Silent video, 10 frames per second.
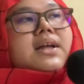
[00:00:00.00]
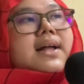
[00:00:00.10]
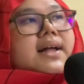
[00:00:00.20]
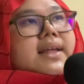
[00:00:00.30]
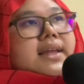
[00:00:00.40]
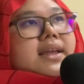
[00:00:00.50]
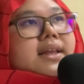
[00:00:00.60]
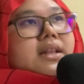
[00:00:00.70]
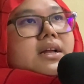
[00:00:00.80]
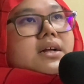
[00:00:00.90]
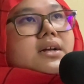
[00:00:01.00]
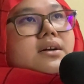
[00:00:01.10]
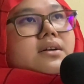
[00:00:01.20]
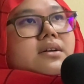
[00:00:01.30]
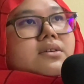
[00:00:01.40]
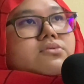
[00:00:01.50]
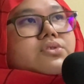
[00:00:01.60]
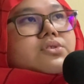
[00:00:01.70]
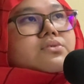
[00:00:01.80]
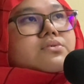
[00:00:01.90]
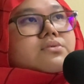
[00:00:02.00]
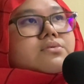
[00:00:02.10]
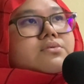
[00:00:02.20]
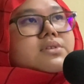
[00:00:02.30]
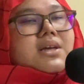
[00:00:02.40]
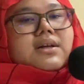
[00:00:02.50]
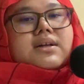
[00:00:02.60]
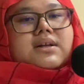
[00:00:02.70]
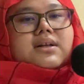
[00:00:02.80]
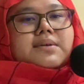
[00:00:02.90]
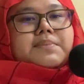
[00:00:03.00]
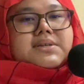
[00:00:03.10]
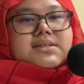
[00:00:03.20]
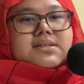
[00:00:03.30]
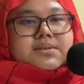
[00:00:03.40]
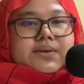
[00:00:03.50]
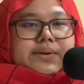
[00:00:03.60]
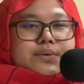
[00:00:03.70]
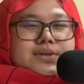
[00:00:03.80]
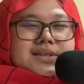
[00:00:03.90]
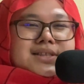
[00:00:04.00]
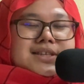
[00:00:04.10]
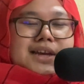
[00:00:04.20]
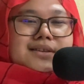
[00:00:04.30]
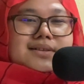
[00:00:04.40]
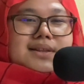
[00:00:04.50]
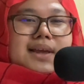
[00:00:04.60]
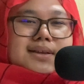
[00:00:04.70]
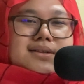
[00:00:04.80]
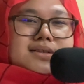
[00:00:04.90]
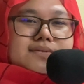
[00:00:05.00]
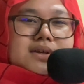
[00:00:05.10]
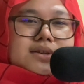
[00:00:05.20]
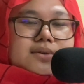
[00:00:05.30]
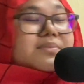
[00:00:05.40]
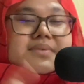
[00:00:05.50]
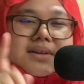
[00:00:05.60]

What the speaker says: And also, yeah, please subscribe to this channel, like this video,